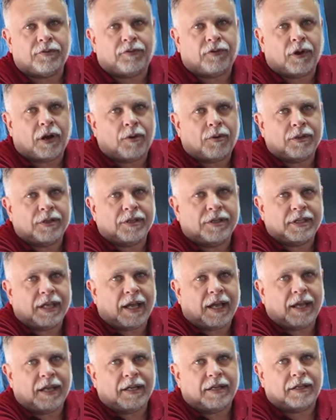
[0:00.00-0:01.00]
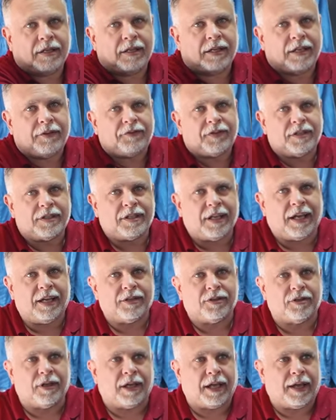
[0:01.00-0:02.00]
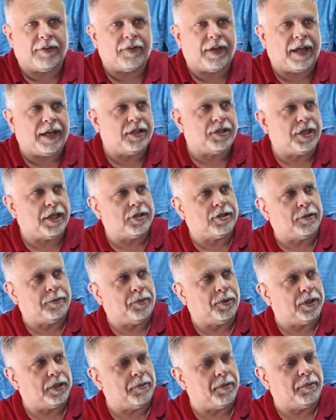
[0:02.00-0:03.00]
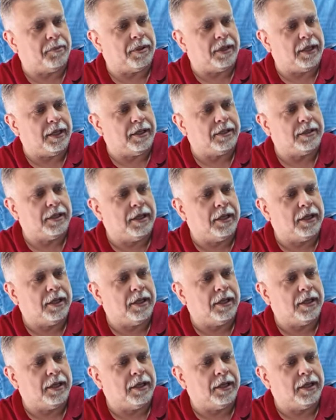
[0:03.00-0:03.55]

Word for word: flower design and leaf design. So I oh. haven't had a chance to put them in place.